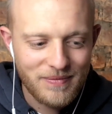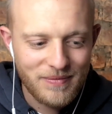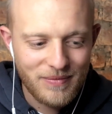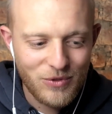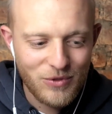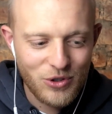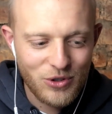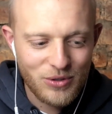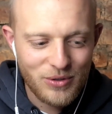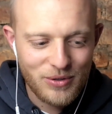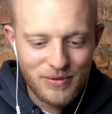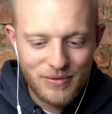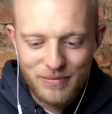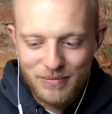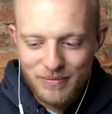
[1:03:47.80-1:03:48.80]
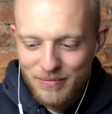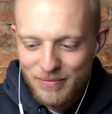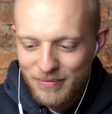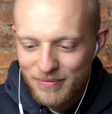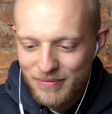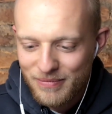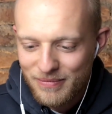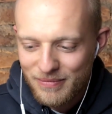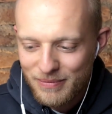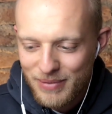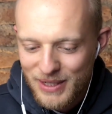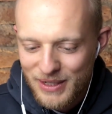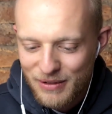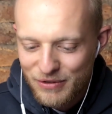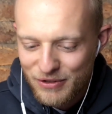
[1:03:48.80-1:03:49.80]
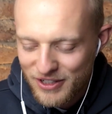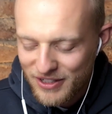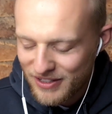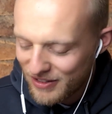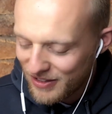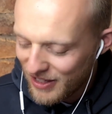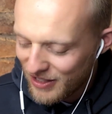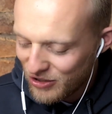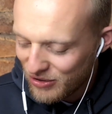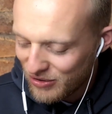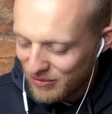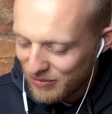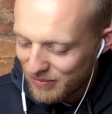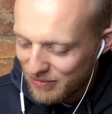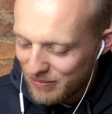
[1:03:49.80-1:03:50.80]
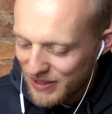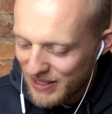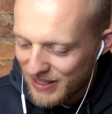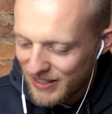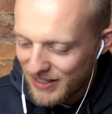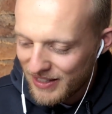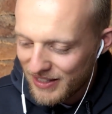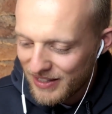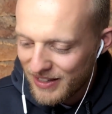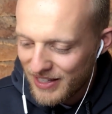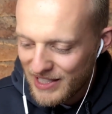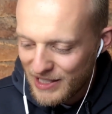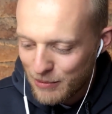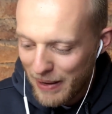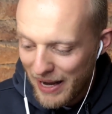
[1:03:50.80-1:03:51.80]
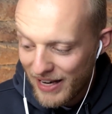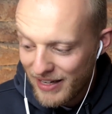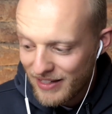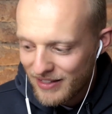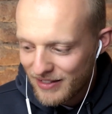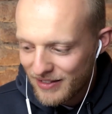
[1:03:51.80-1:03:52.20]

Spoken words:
should be different and should be expanded